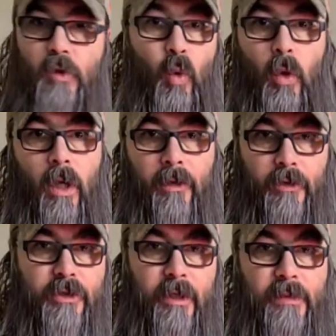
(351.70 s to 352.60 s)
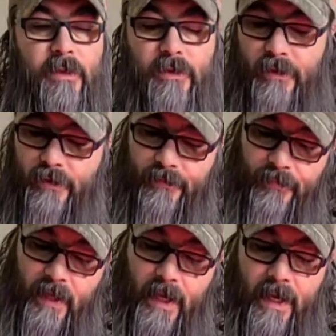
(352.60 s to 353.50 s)
or other substances,
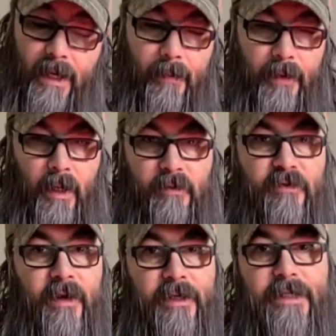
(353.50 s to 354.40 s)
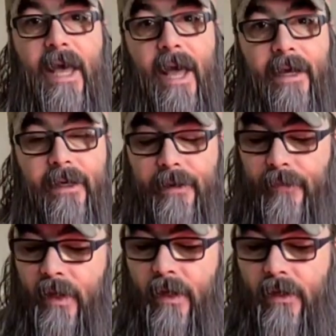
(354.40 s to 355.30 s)
it becomes very tacky.
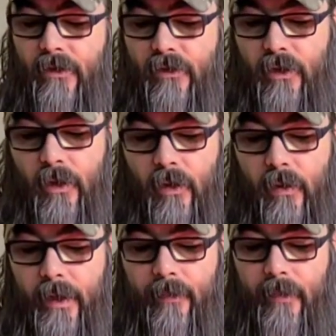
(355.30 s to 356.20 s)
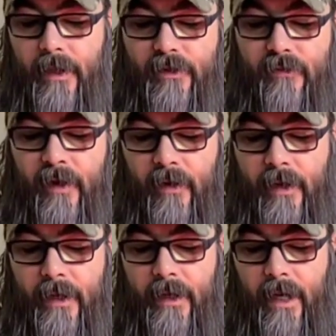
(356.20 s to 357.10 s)
So it's
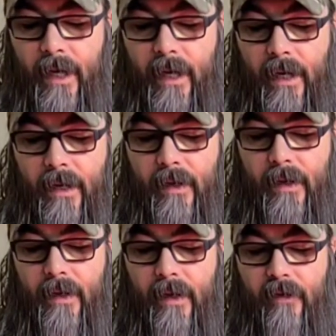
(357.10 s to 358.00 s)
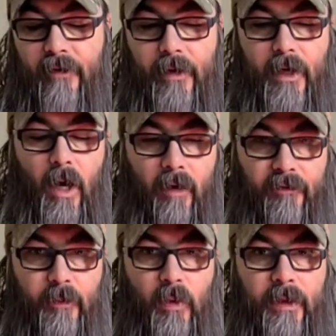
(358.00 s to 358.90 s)
very very
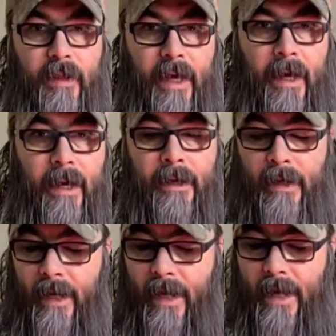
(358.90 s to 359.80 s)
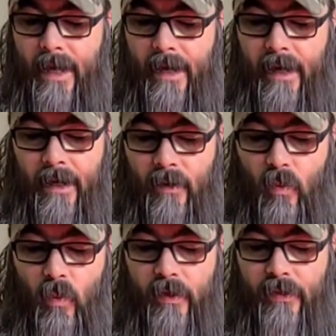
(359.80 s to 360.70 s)
comfortable in the hand, and
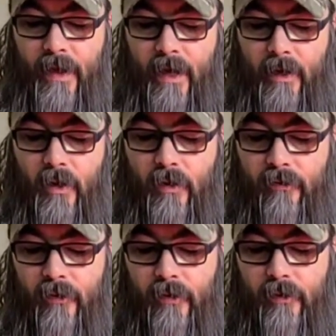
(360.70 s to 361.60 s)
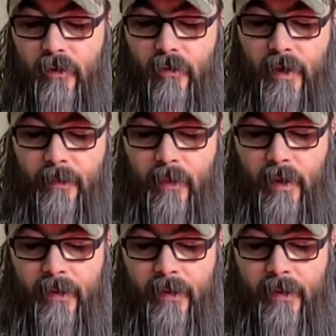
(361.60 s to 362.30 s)
with that covert grip on